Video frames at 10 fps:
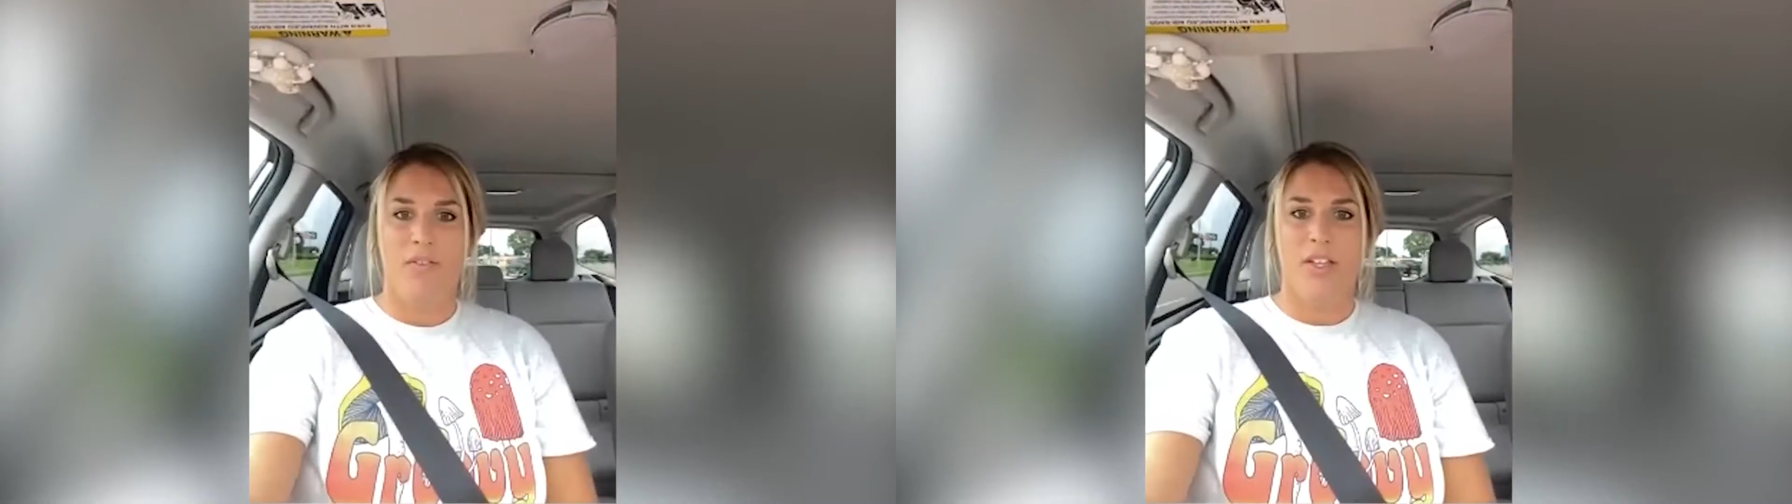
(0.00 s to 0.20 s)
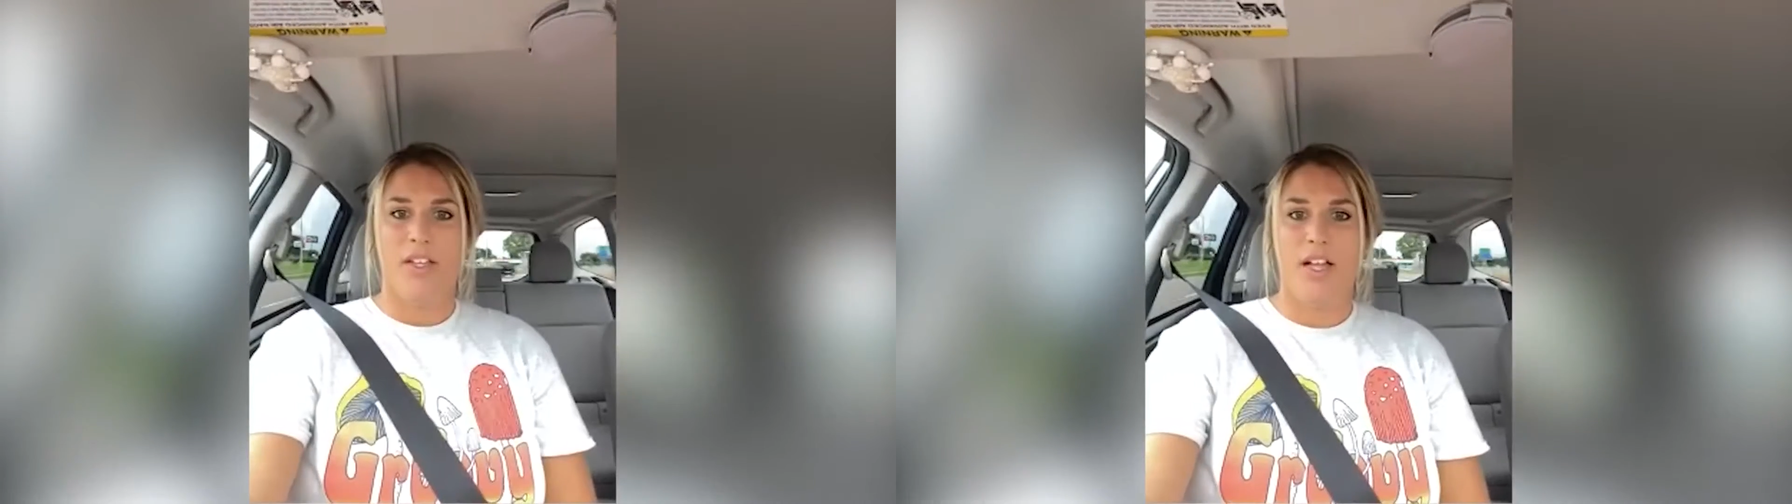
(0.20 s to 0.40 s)

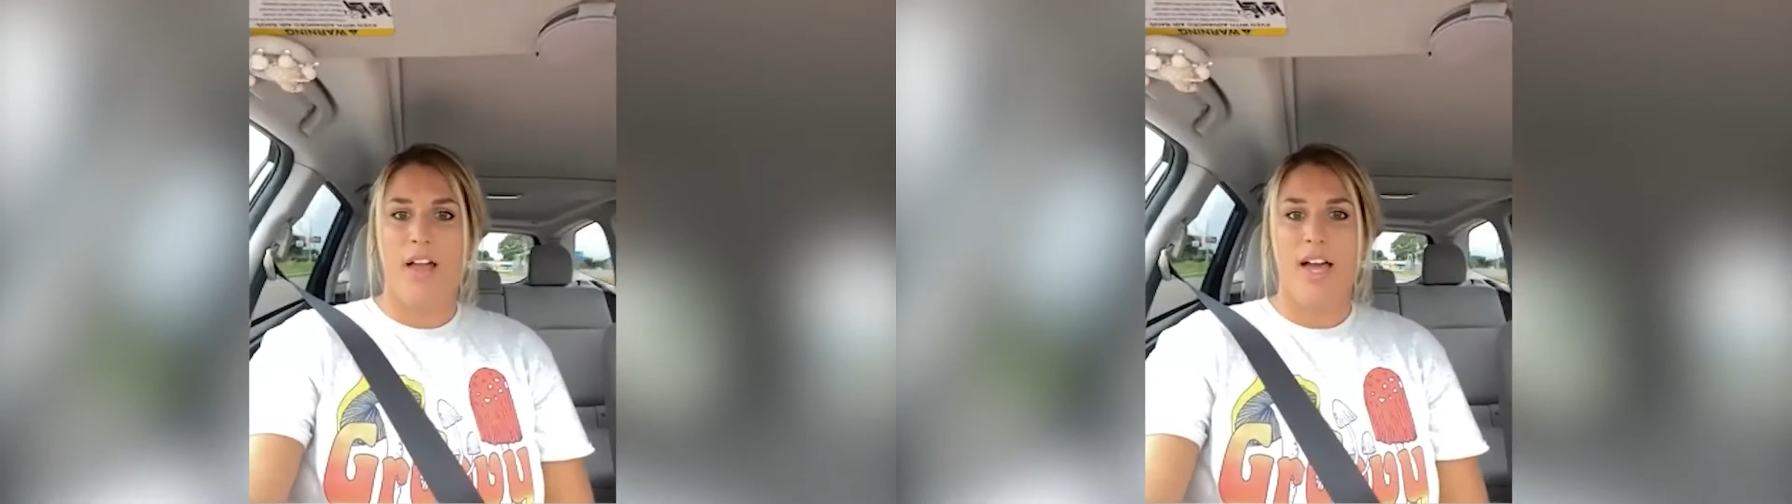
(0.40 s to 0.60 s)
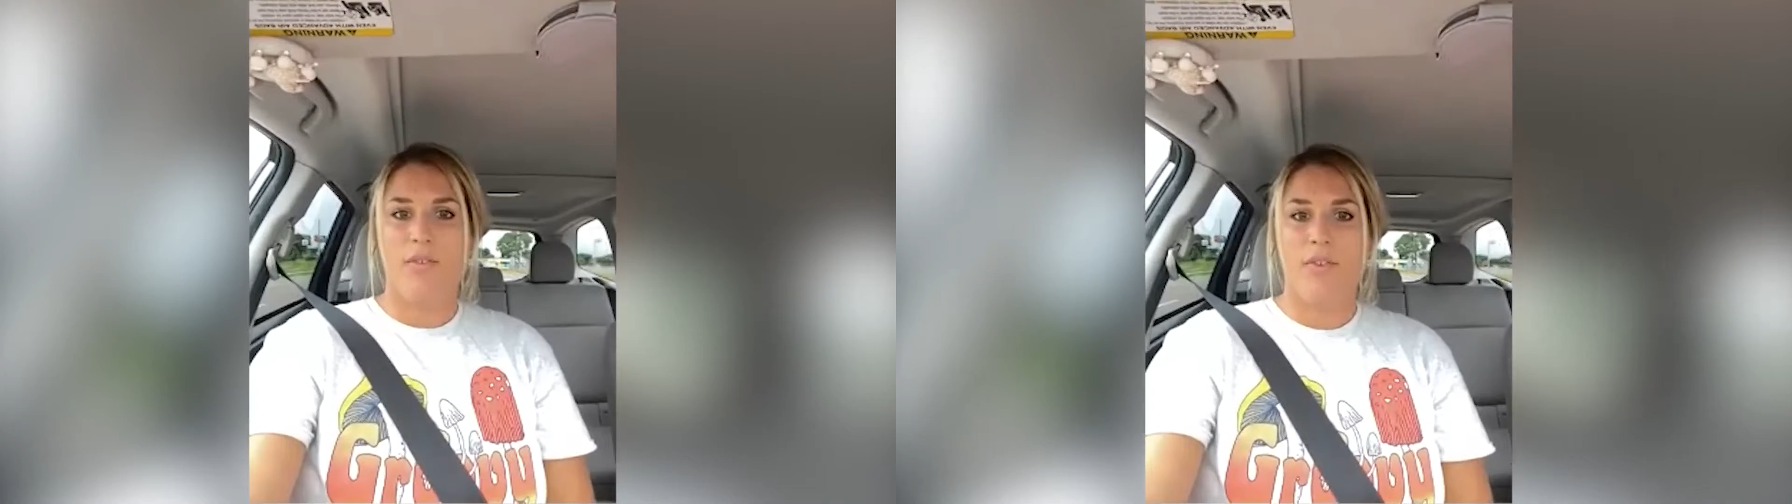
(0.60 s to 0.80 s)
A
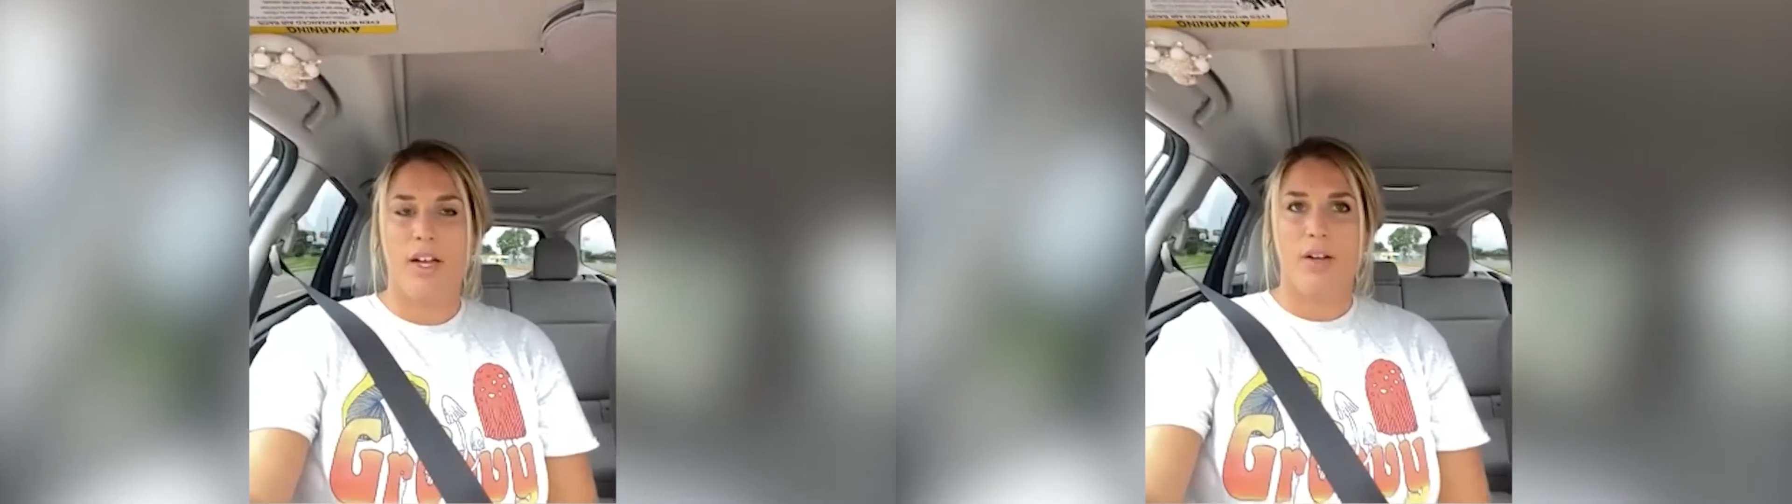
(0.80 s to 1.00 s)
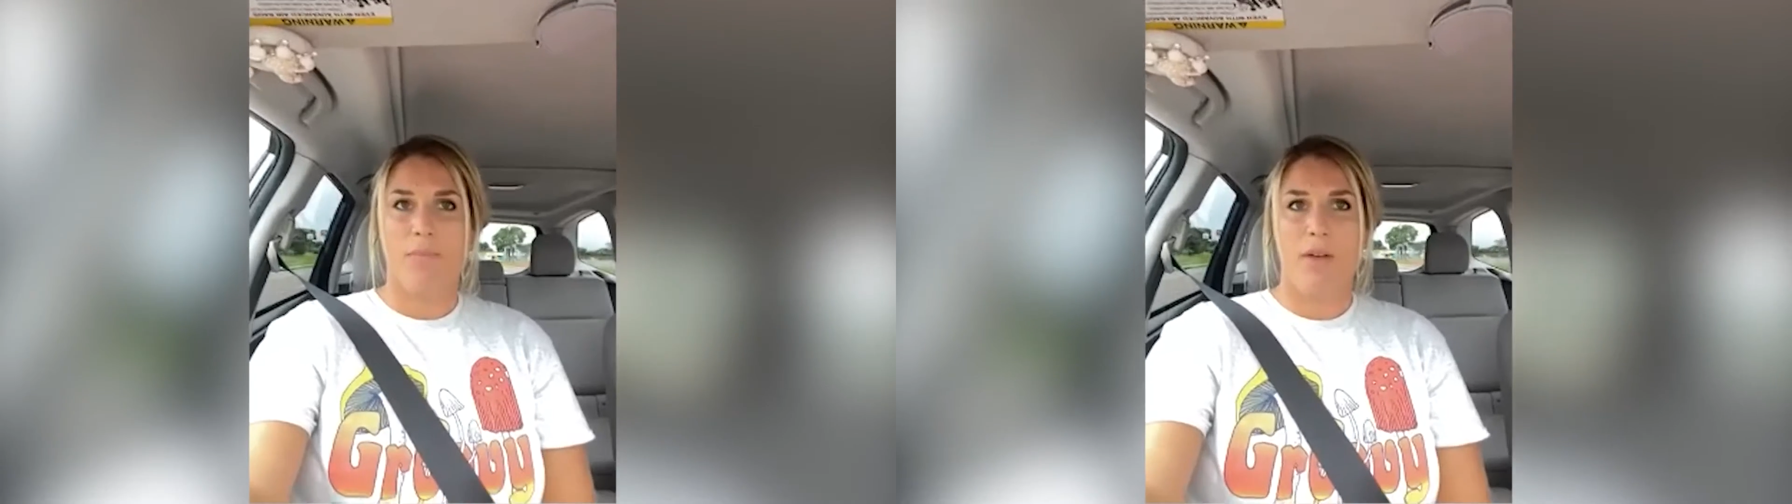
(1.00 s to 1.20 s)
lot of like
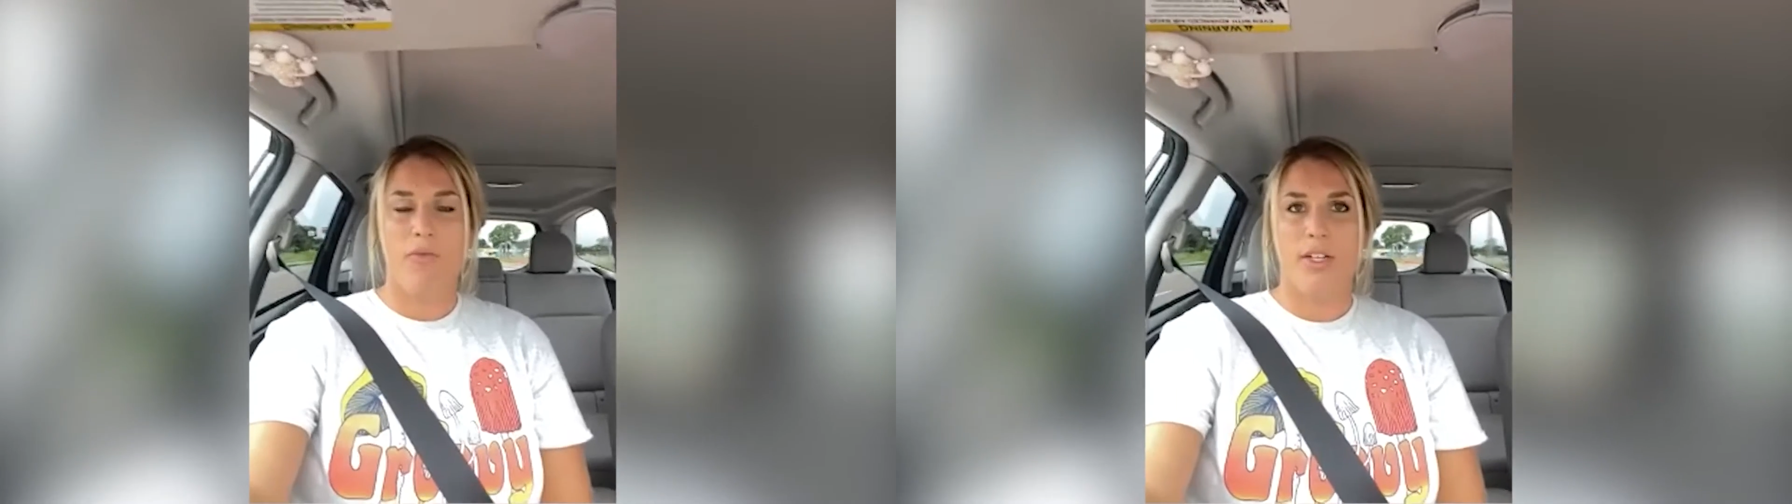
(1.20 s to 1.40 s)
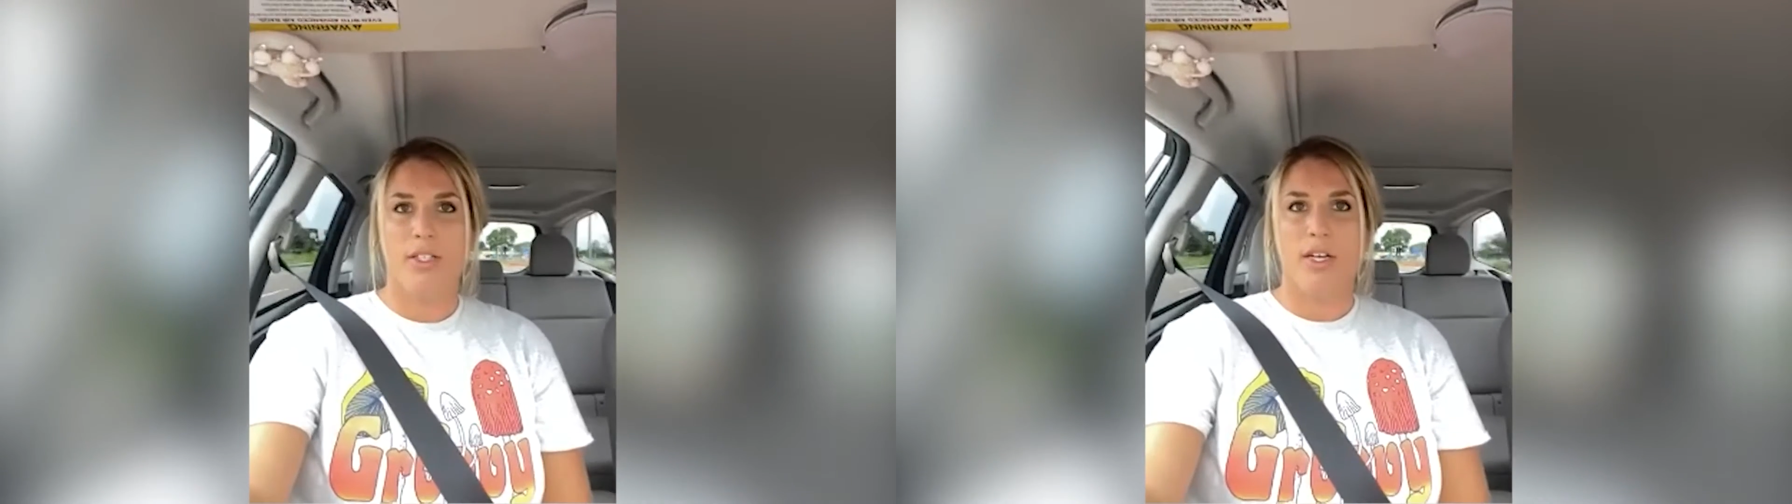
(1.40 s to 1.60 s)
my
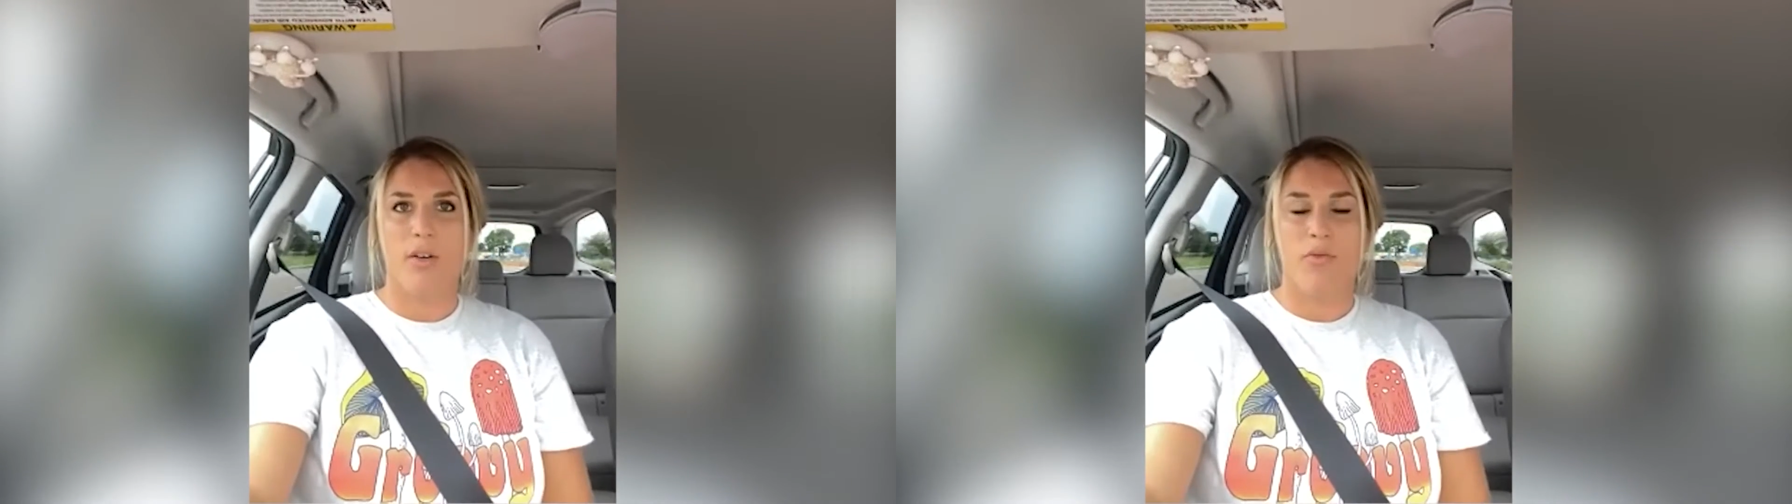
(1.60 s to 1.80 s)
friends that are